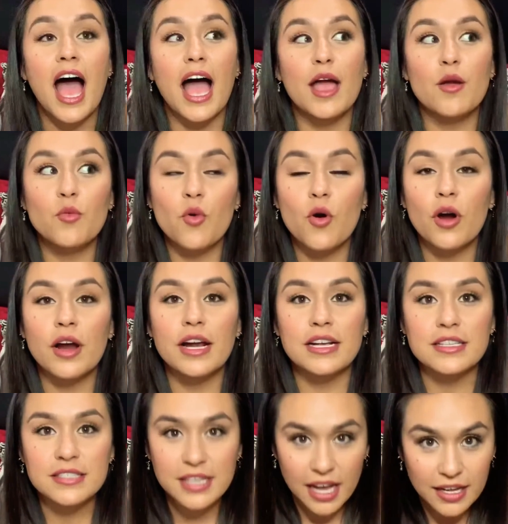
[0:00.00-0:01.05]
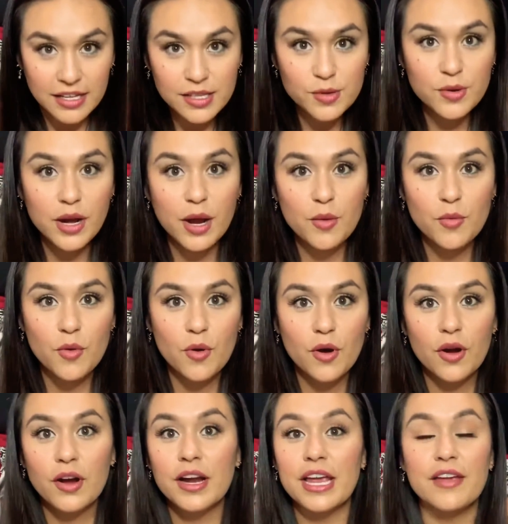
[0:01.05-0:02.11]
I wore exactly what I
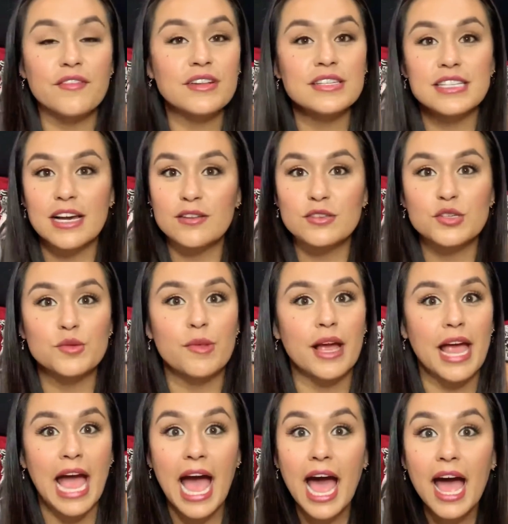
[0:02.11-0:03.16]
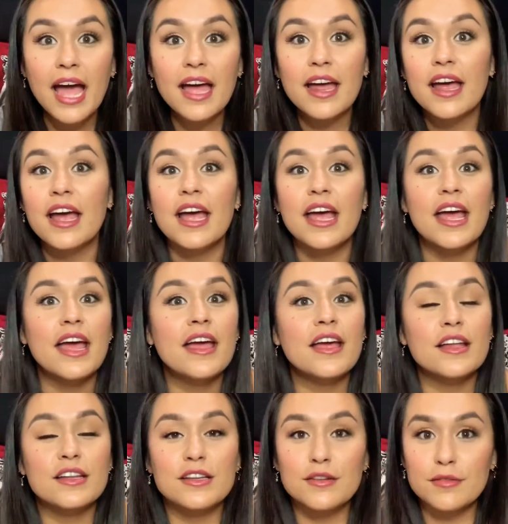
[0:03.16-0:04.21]
wore, even down to my hat.
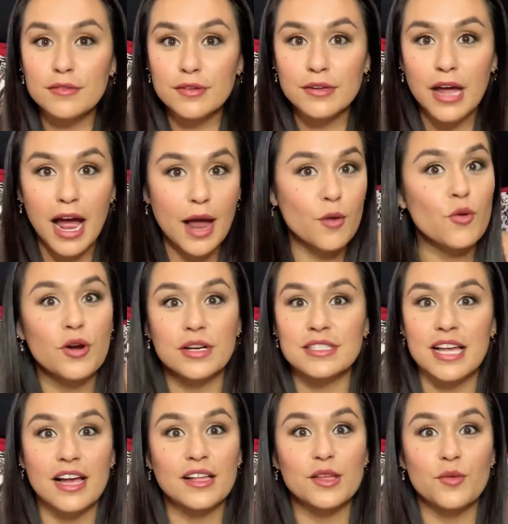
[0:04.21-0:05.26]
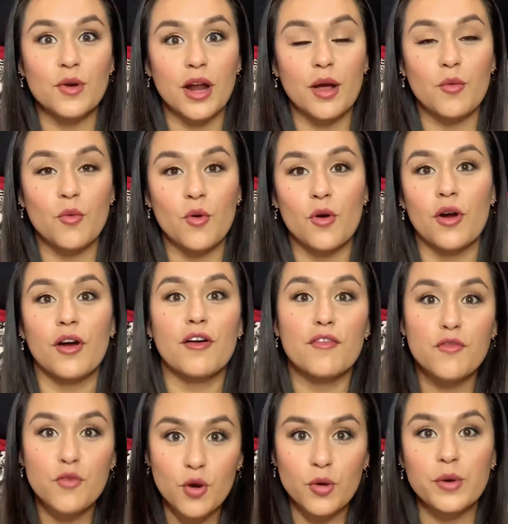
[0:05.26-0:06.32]
I wore exactly what I wore
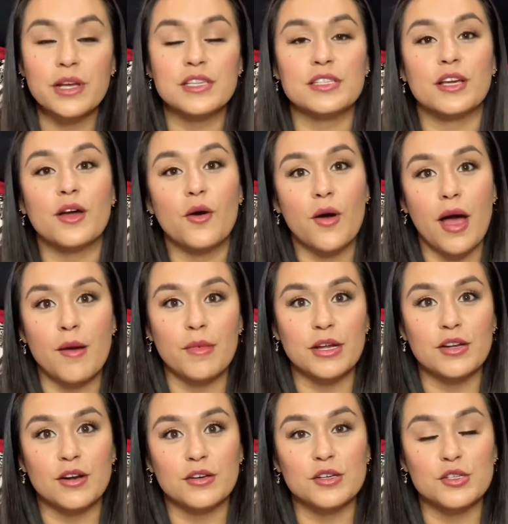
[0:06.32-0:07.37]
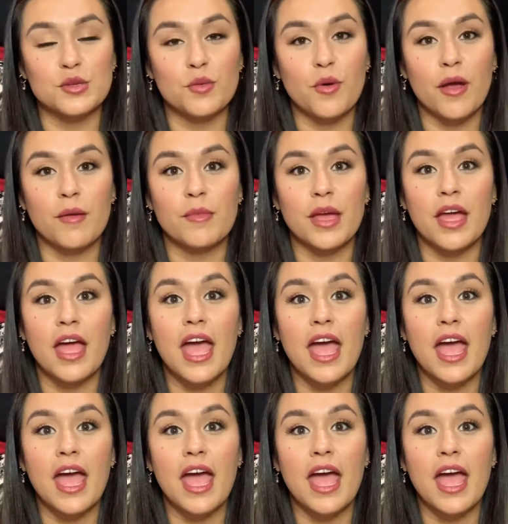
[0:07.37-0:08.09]
4 weeks ago at my doctor's appointment.